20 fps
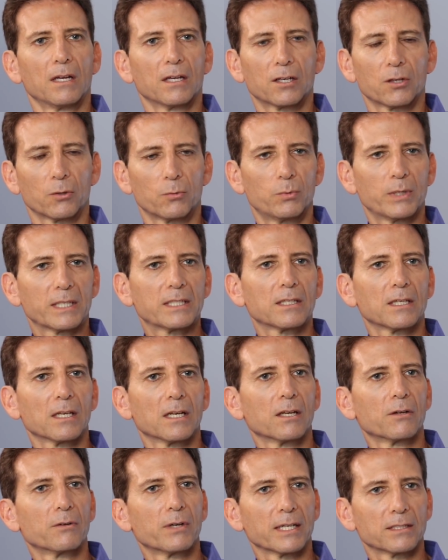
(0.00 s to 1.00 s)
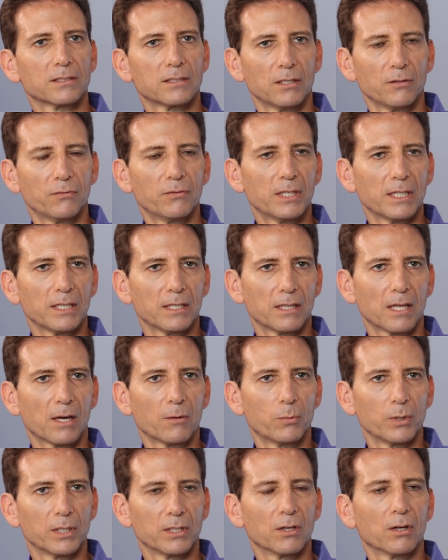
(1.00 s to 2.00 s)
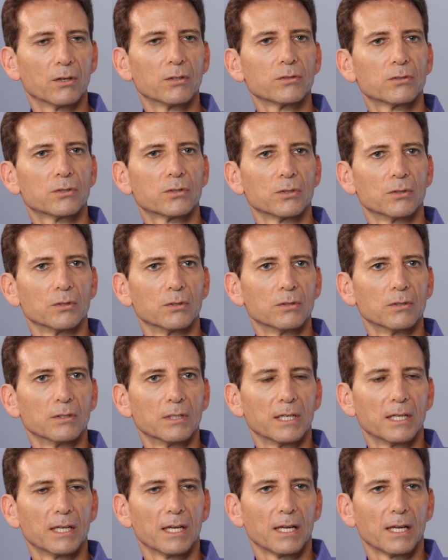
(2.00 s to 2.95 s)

curricular activity that we go to